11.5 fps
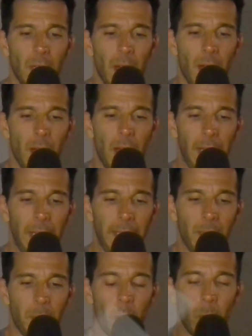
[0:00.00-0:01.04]
I like
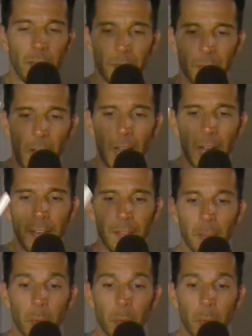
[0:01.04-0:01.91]
the 0.5,